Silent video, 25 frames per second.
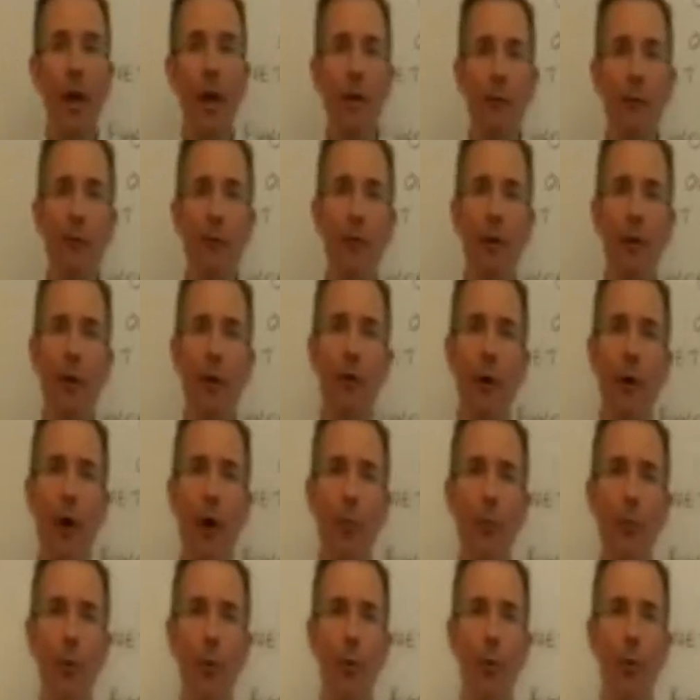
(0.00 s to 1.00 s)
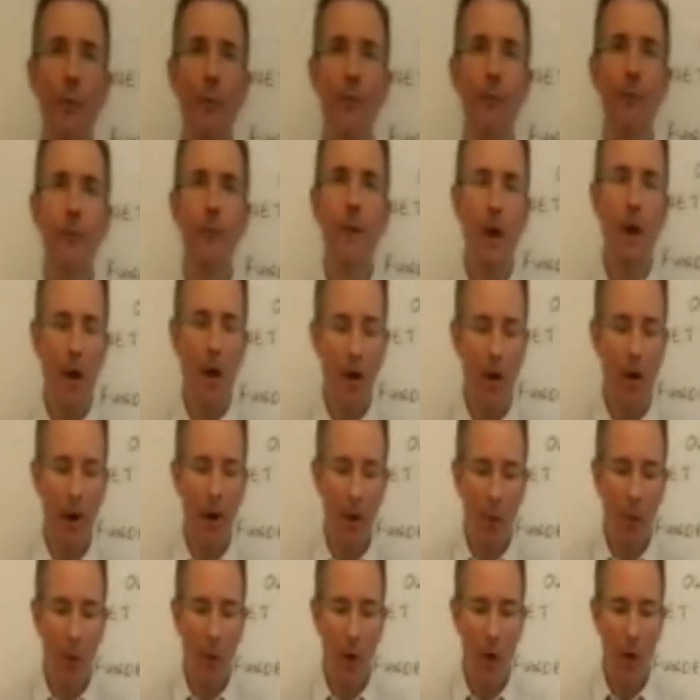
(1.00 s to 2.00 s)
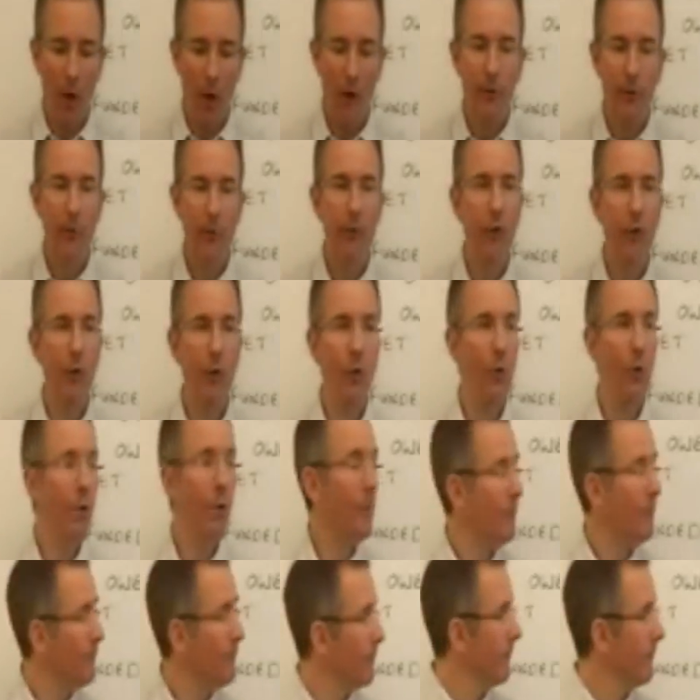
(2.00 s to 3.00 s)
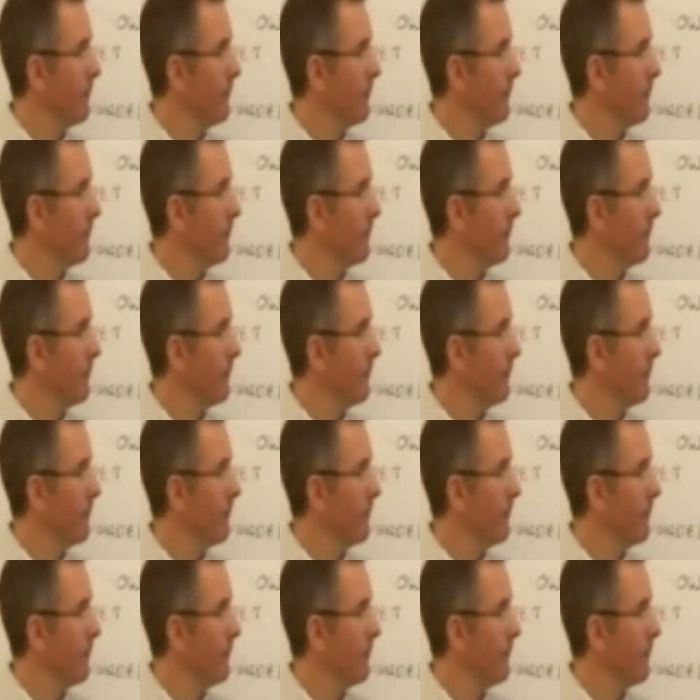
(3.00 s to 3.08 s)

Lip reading: If, for example, I were to